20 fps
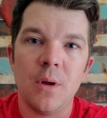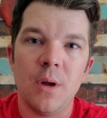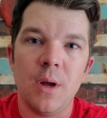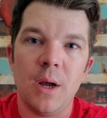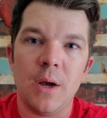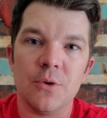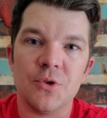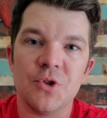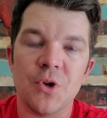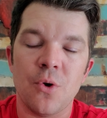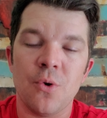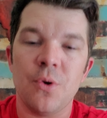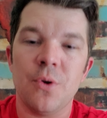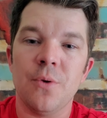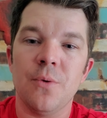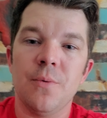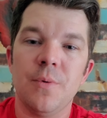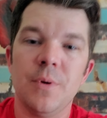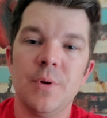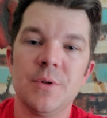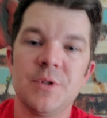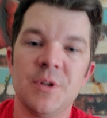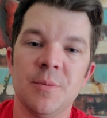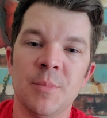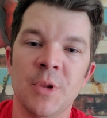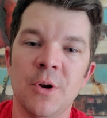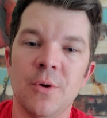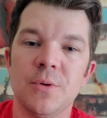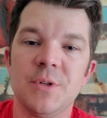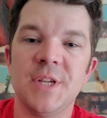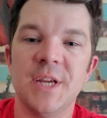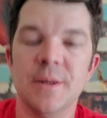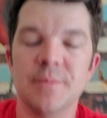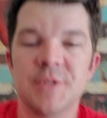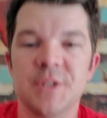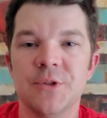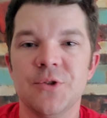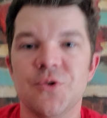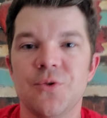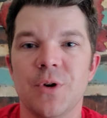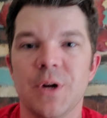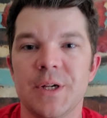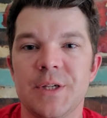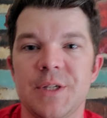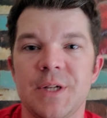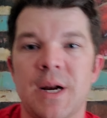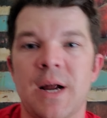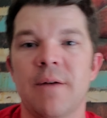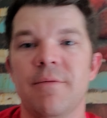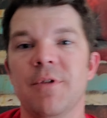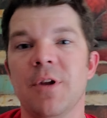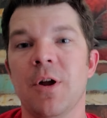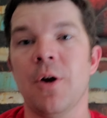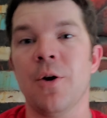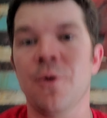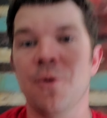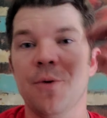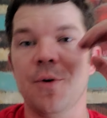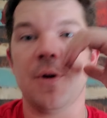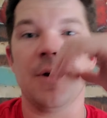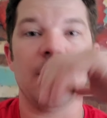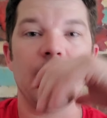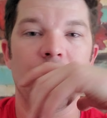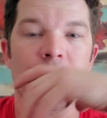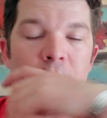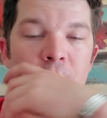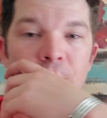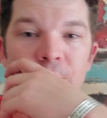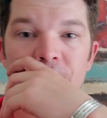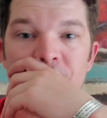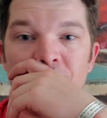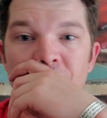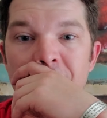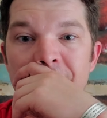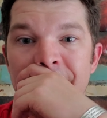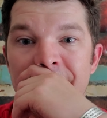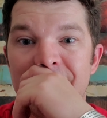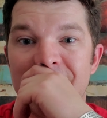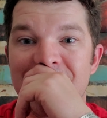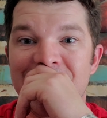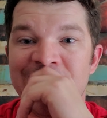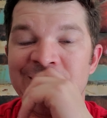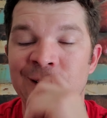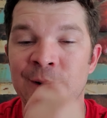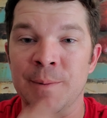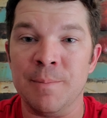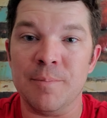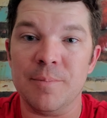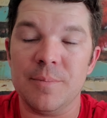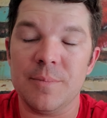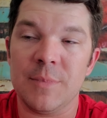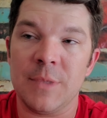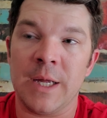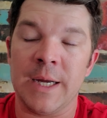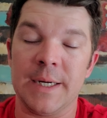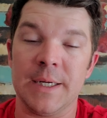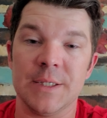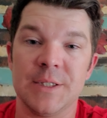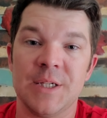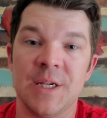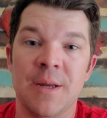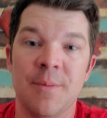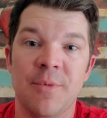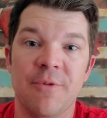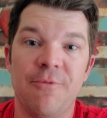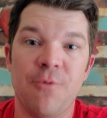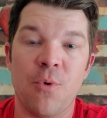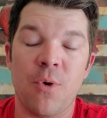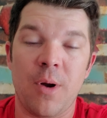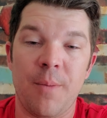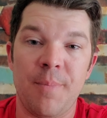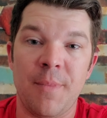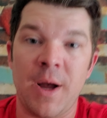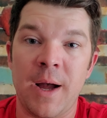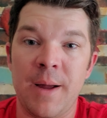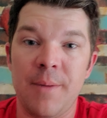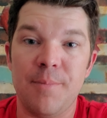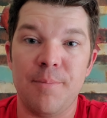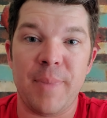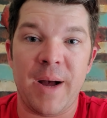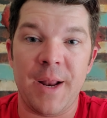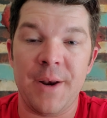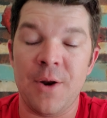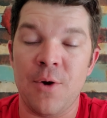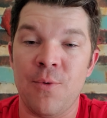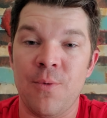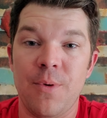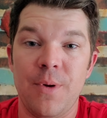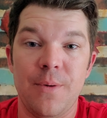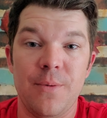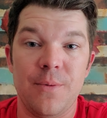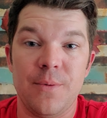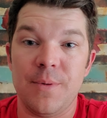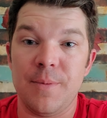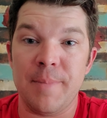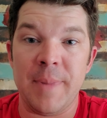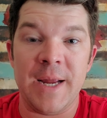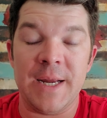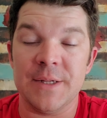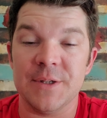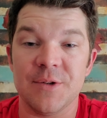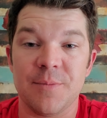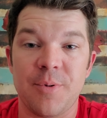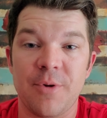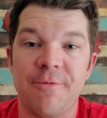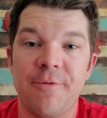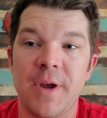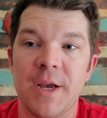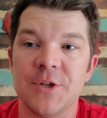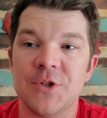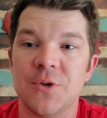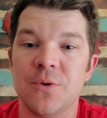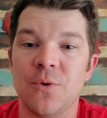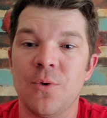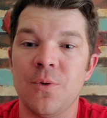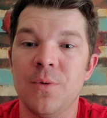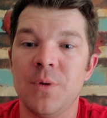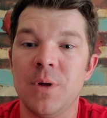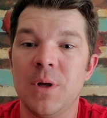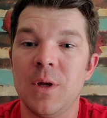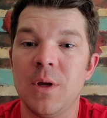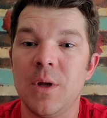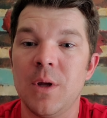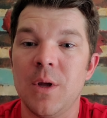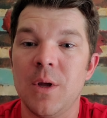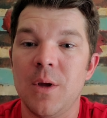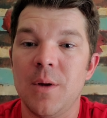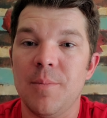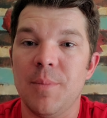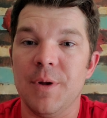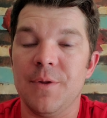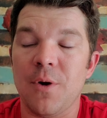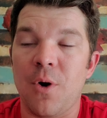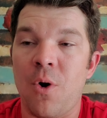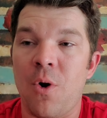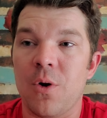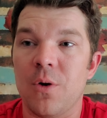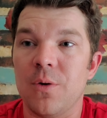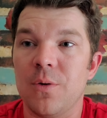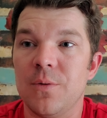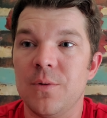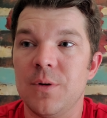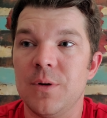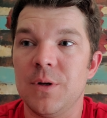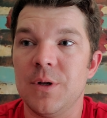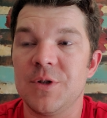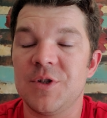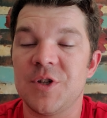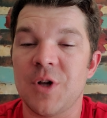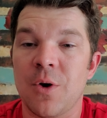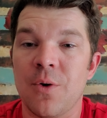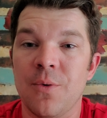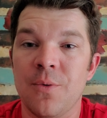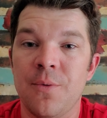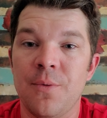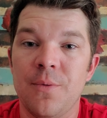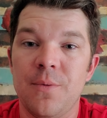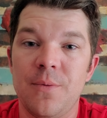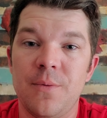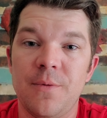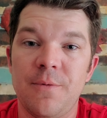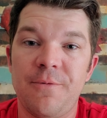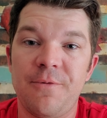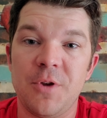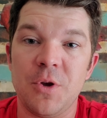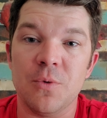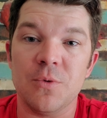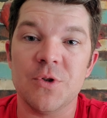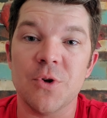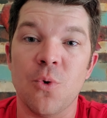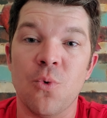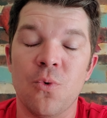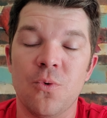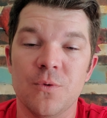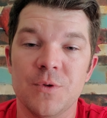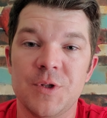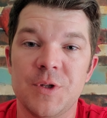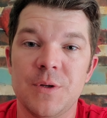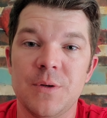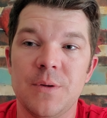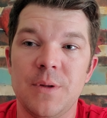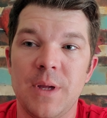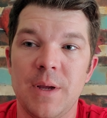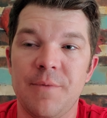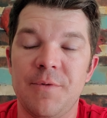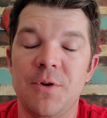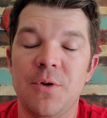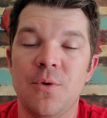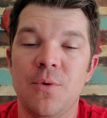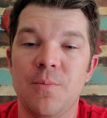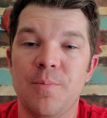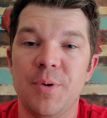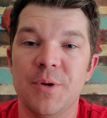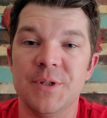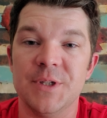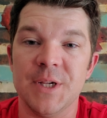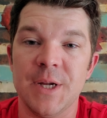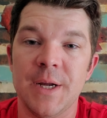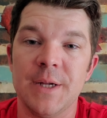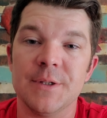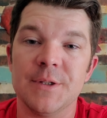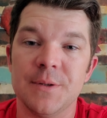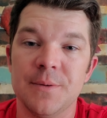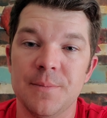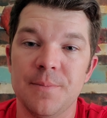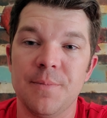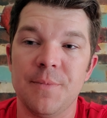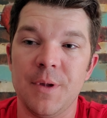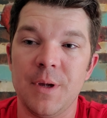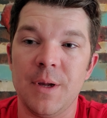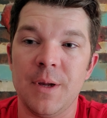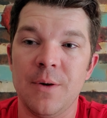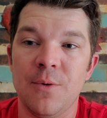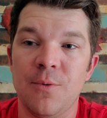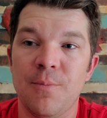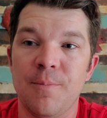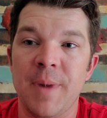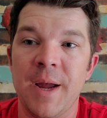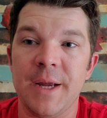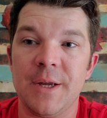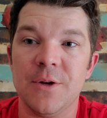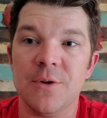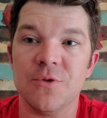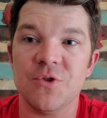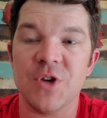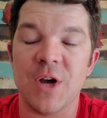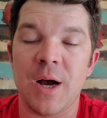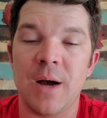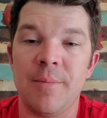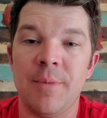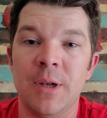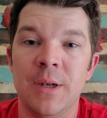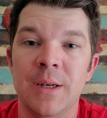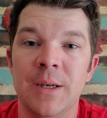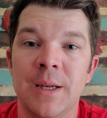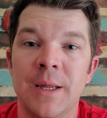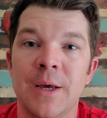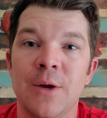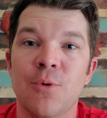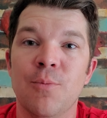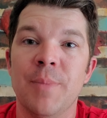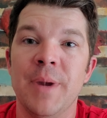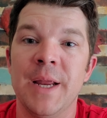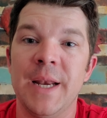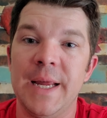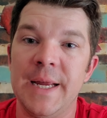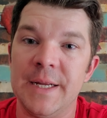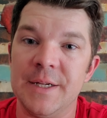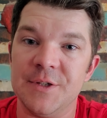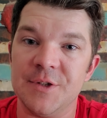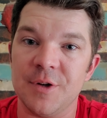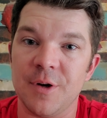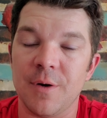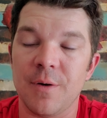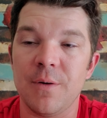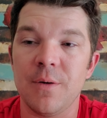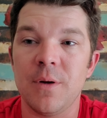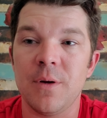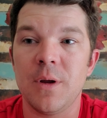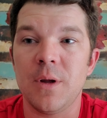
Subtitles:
I'll show you some little tips and tricks that I've learned along the way. Like I said before, I'm not by no means a professional, but there are a certain few tools. If you possess them, it'll make your job a little bit easier.